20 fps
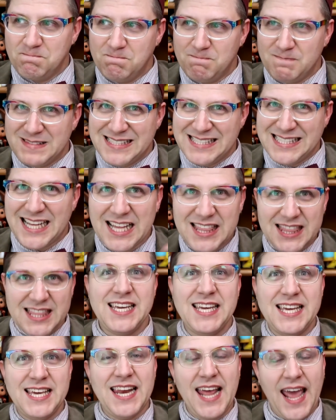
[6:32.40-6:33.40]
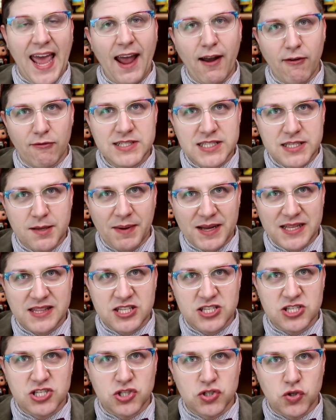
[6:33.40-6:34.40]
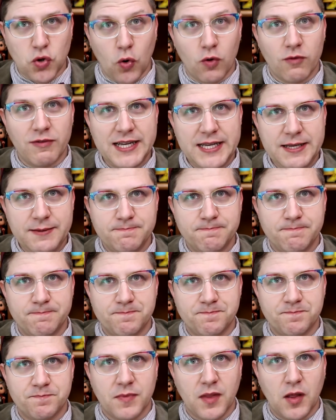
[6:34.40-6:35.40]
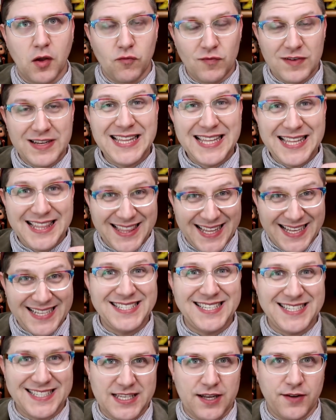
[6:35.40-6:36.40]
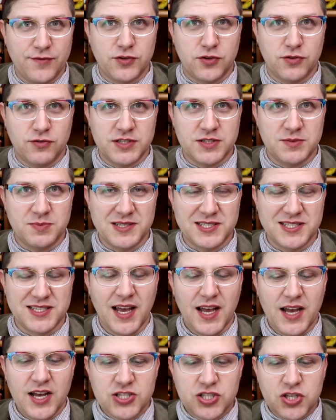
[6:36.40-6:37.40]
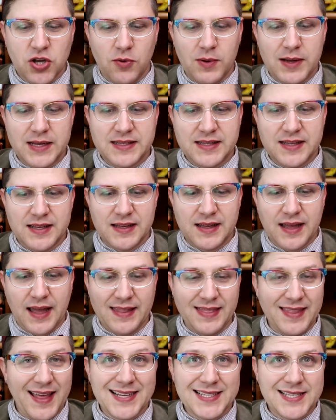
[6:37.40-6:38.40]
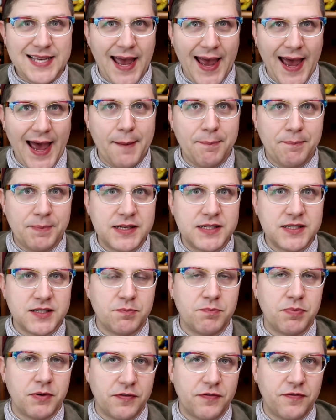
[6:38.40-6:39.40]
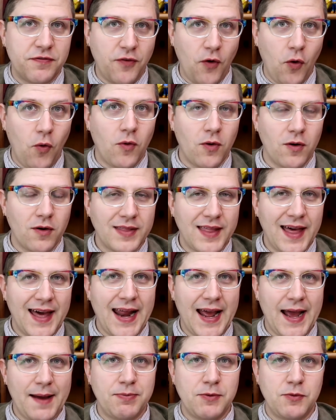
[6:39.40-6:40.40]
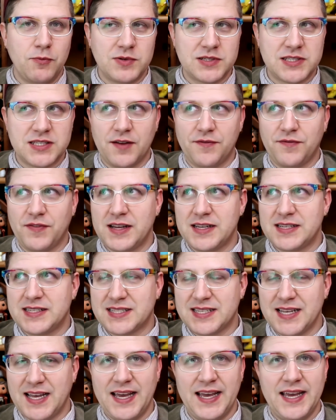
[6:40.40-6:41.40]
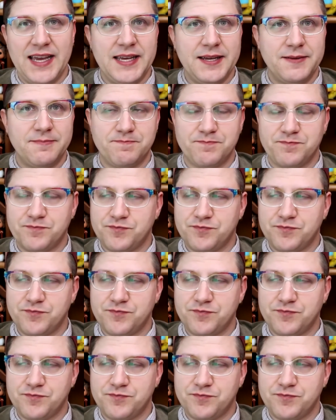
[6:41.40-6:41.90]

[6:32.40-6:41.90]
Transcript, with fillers: nothing inherent about the story really lends itself to Christmas. So it, and that's happened before. That happened with stuff like, say,